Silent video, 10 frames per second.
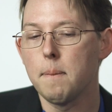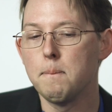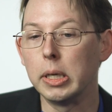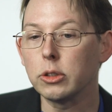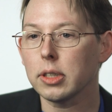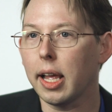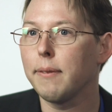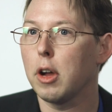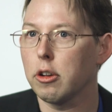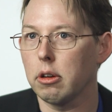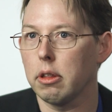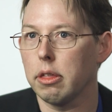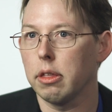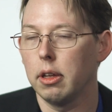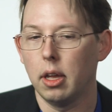Most life on
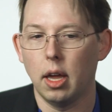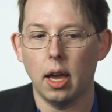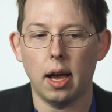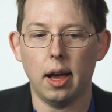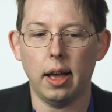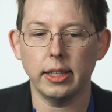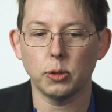Earth, uh,